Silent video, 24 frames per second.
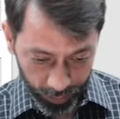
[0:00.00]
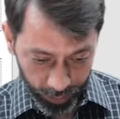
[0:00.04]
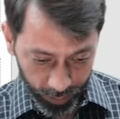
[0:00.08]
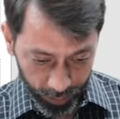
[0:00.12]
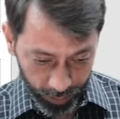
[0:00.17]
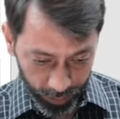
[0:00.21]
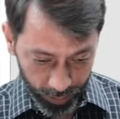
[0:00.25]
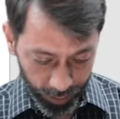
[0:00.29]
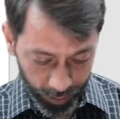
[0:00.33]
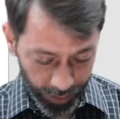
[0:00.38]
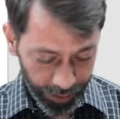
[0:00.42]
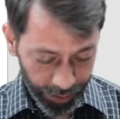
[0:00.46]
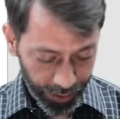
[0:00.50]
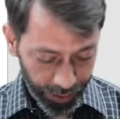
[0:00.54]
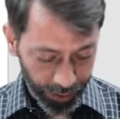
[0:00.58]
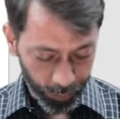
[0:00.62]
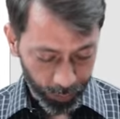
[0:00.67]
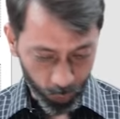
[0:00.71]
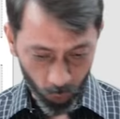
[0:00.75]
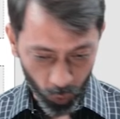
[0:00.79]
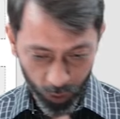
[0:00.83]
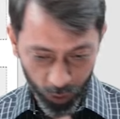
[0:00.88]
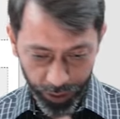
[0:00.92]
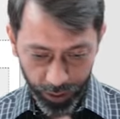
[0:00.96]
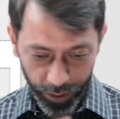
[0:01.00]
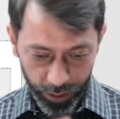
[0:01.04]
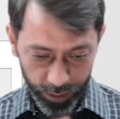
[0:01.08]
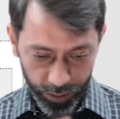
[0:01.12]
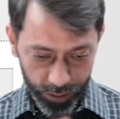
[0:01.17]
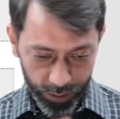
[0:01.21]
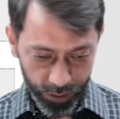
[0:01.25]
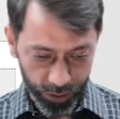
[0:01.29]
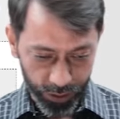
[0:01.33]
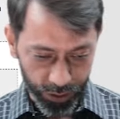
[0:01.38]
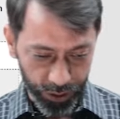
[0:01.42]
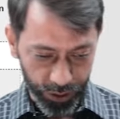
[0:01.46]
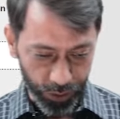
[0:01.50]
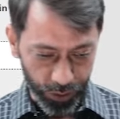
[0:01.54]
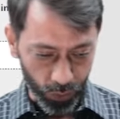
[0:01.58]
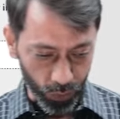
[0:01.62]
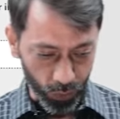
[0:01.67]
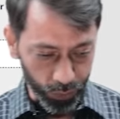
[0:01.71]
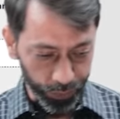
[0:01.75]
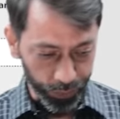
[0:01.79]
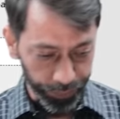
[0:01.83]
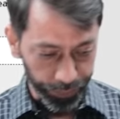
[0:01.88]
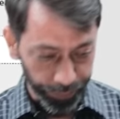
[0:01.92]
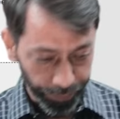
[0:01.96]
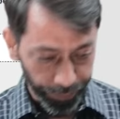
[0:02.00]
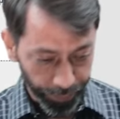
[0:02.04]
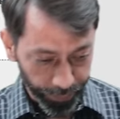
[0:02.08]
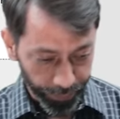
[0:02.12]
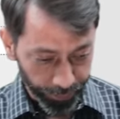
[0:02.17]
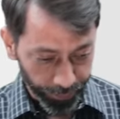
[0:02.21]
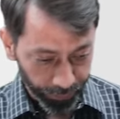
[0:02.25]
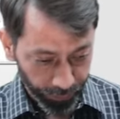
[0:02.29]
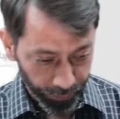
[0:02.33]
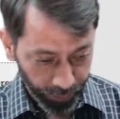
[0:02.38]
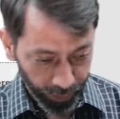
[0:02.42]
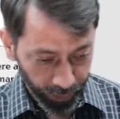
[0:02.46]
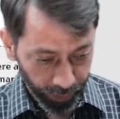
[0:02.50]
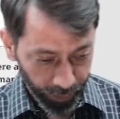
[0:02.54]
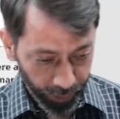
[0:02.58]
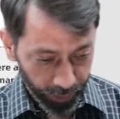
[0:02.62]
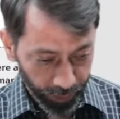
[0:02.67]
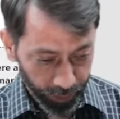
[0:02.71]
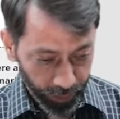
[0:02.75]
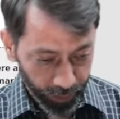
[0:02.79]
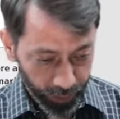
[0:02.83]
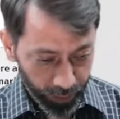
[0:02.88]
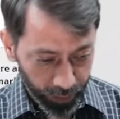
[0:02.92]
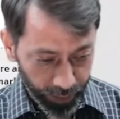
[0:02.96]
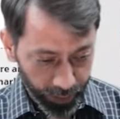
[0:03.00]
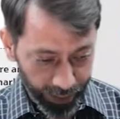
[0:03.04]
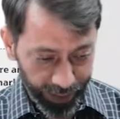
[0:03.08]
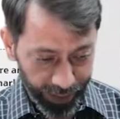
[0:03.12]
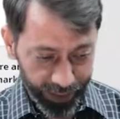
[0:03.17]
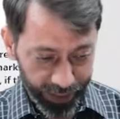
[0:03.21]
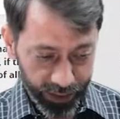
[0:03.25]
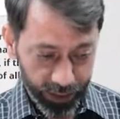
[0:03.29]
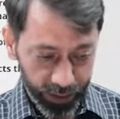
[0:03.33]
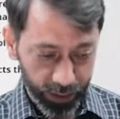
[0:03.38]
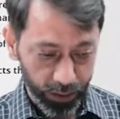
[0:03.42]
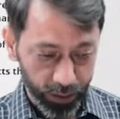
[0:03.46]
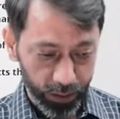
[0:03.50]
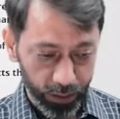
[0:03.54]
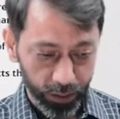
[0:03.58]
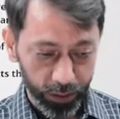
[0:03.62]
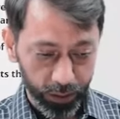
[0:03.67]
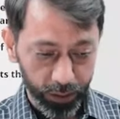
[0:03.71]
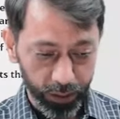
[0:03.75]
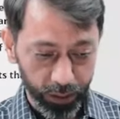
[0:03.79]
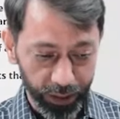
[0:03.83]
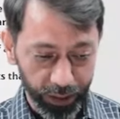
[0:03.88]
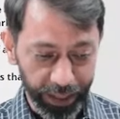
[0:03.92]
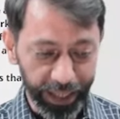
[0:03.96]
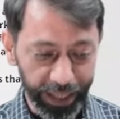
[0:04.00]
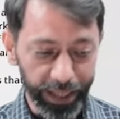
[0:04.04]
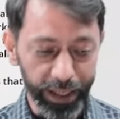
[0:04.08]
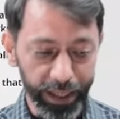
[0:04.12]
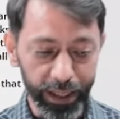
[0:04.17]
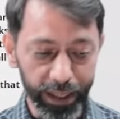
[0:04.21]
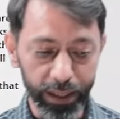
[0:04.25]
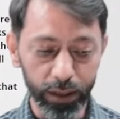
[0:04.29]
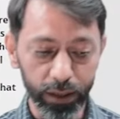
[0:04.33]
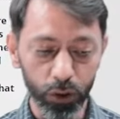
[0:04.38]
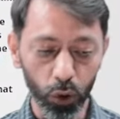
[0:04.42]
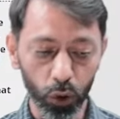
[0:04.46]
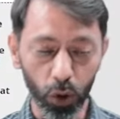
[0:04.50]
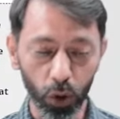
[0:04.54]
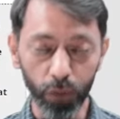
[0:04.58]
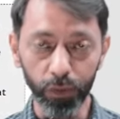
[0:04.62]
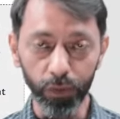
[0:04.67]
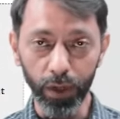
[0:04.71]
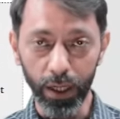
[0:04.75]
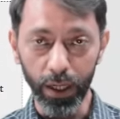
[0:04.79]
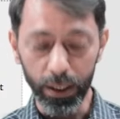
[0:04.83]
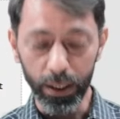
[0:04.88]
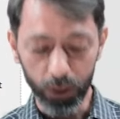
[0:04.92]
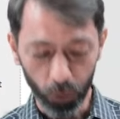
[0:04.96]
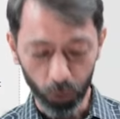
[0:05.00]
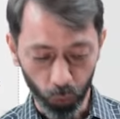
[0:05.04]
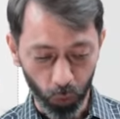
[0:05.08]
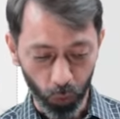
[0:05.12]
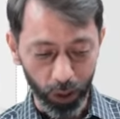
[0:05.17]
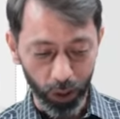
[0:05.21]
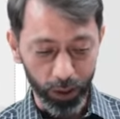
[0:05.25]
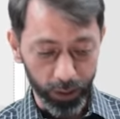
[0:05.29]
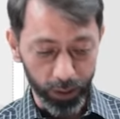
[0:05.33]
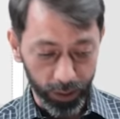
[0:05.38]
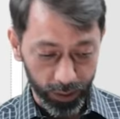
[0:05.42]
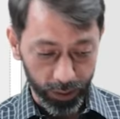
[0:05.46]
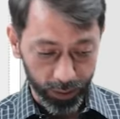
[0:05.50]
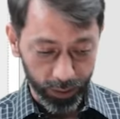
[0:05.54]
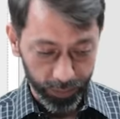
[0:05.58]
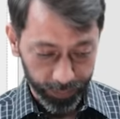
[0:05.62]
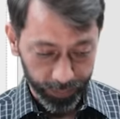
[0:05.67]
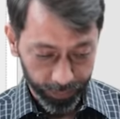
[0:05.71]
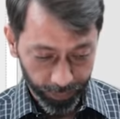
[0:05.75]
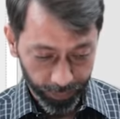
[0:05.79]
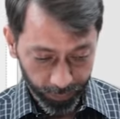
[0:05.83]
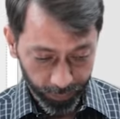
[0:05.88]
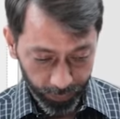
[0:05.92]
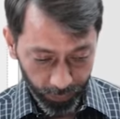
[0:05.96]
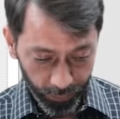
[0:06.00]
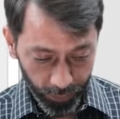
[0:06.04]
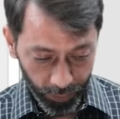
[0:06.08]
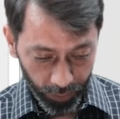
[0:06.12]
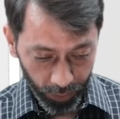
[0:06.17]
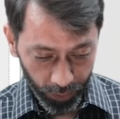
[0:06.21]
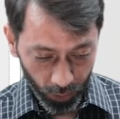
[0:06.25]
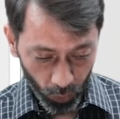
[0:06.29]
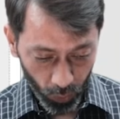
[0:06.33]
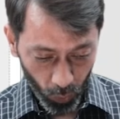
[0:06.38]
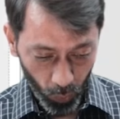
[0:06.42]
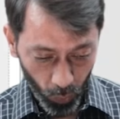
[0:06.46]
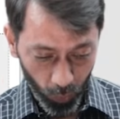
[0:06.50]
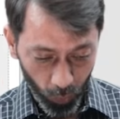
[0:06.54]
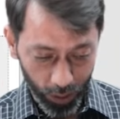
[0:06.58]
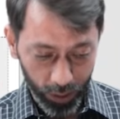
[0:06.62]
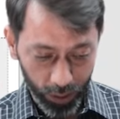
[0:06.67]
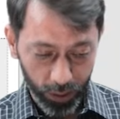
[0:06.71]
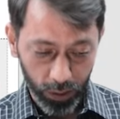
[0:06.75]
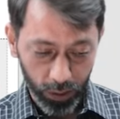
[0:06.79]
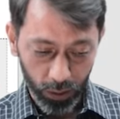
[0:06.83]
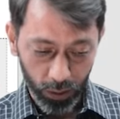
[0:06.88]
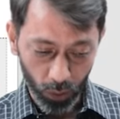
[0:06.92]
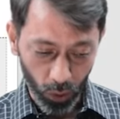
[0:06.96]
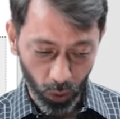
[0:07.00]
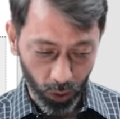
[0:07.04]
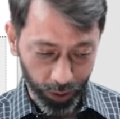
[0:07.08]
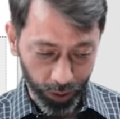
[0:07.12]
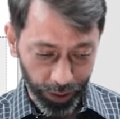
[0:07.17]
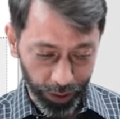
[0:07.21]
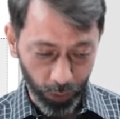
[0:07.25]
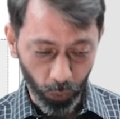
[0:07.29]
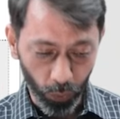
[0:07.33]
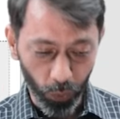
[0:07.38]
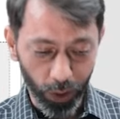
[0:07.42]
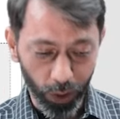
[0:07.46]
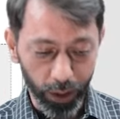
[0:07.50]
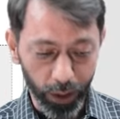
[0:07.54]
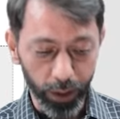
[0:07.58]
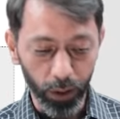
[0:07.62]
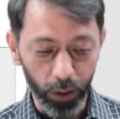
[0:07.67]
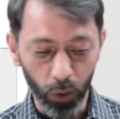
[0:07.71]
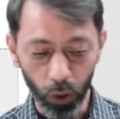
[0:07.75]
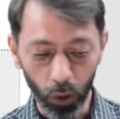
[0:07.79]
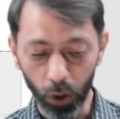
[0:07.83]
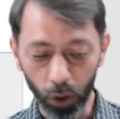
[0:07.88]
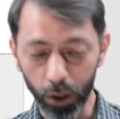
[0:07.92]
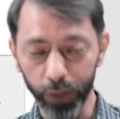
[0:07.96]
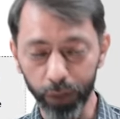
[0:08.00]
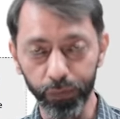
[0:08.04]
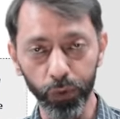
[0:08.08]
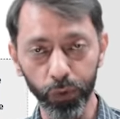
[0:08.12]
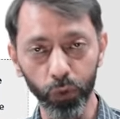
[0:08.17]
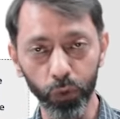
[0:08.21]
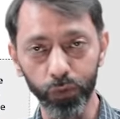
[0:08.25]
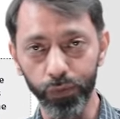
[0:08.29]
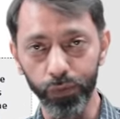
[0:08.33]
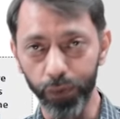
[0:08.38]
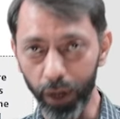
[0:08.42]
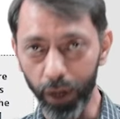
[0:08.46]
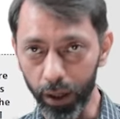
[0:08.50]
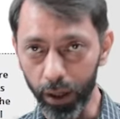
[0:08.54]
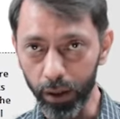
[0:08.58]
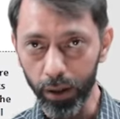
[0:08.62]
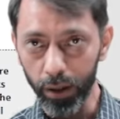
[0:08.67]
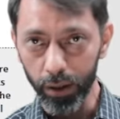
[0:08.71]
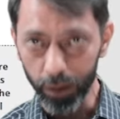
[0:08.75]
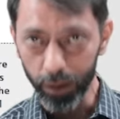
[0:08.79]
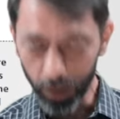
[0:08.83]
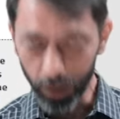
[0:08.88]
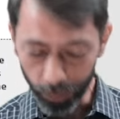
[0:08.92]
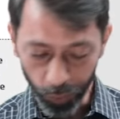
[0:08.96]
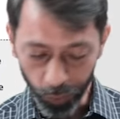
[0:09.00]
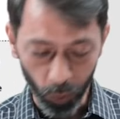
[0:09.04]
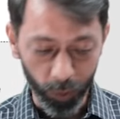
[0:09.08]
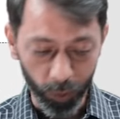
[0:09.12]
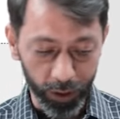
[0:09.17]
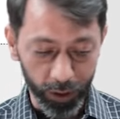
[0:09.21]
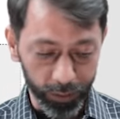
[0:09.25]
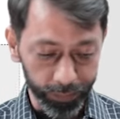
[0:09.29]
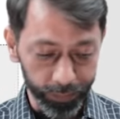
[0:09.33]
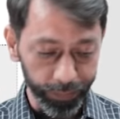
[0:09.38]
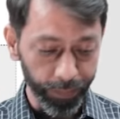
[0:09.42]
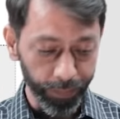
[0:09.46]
90.0. Next, details of class 12th or equivalent, or if you've done a diploma.